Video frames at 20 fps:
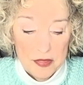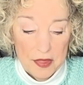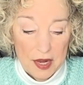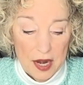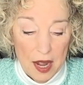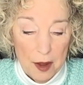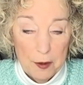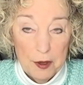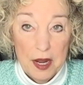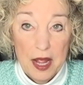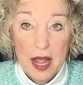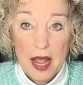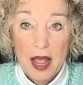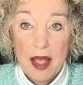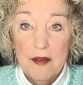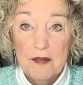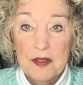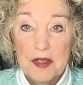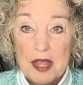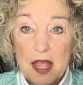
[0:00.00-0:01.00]
that I would
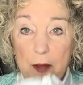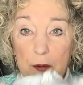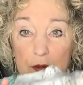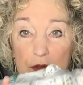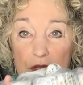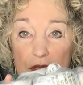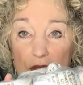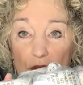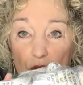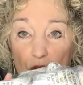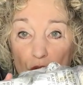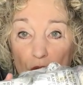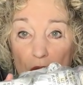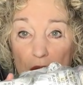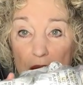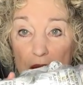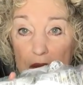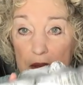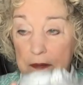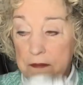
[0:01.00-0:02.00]
have, and that was the
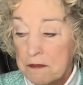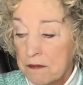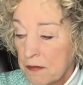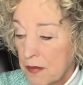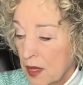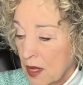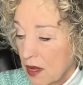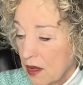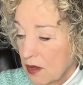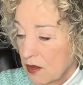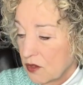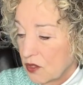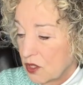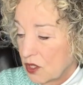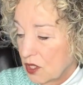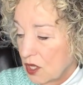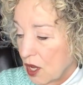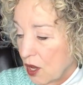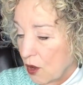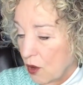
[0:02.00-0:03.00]
gray.
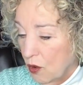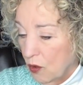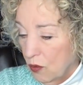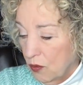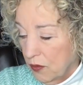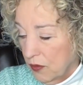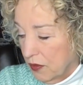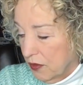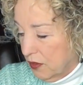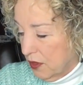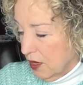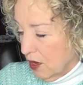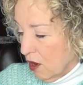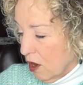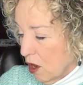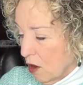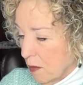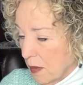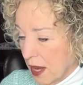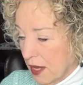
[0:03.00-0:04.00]
So
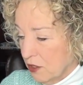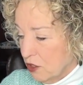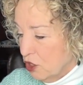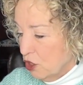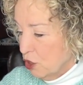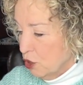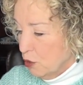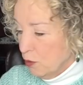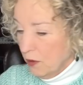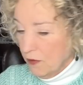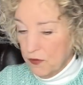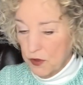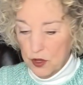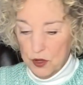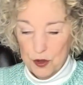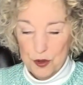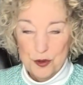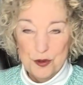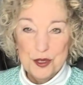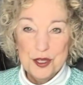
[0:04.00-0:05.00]
there are my two
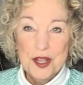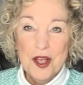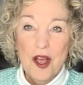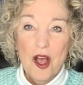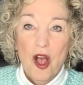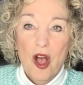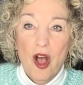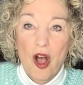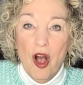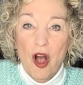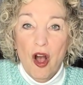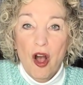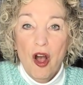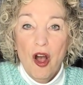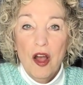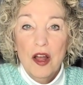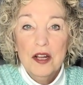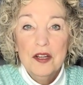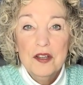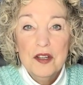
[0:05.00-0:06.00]
reviews
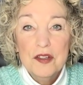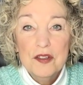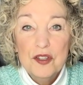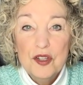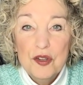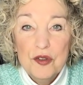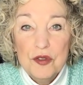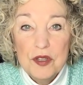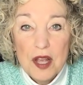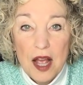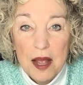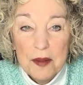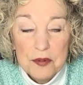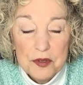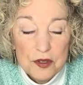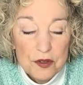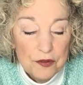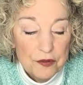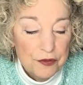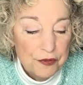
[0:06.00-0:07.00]
on the two
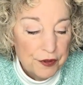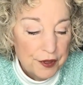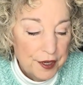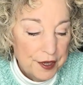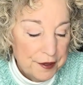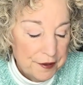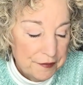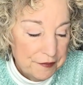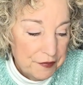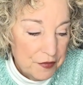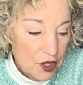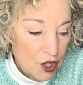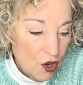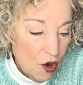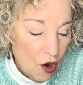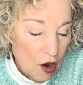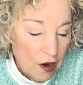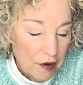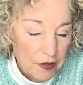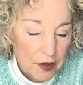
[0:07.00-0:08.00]
types of um,
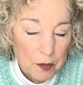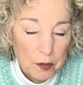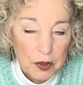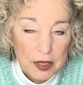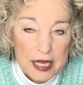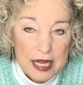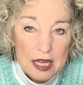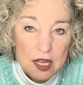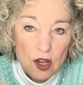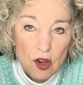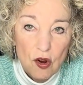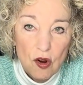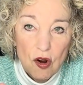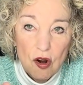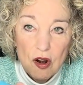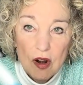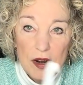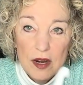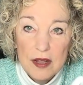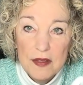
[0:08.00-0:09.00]
yarn, the bling
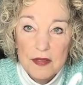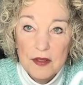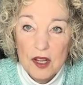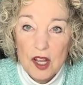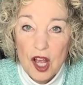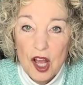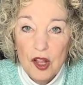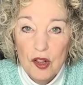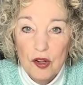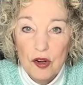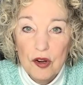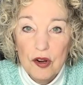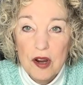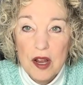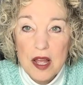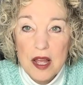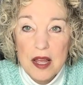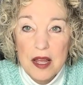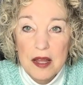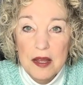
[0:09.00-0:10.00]
yarn and the color,
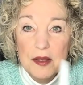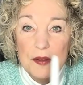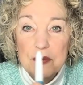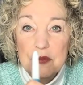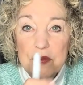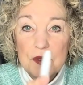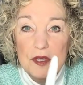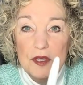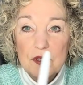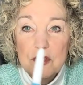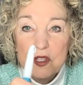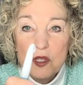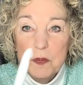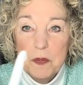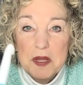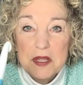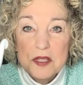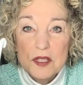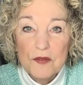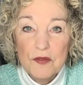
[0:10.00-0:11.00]
little
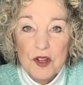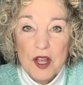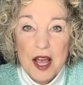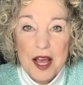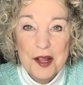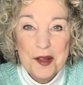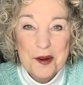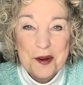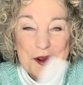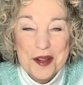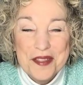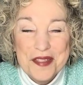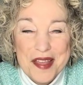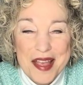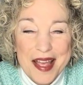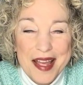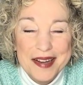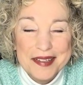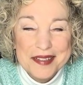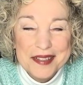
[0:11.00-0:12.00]
spits of color in
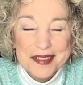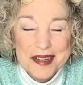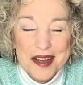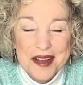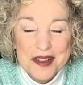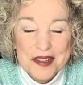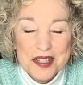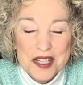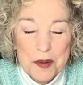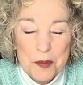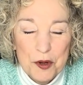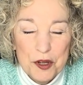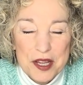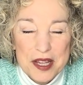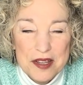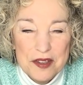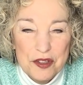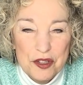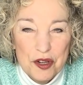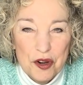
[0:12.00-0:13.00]
that uh, Summer
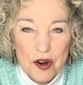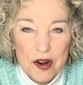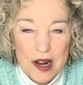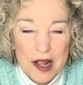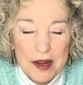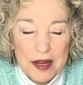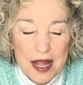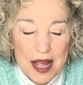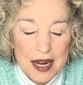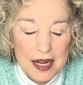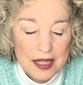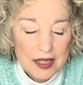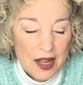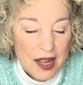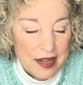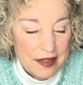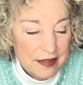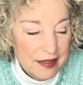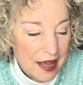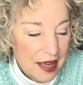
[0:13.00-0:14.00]
Kiss yarn. I kind of
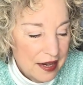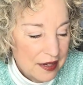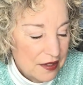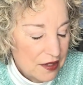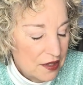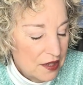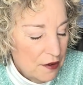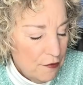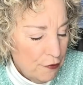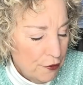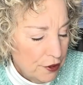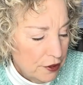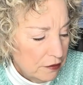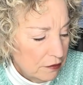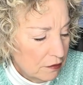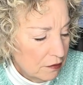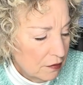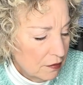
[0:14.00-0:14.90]
like that. It's different.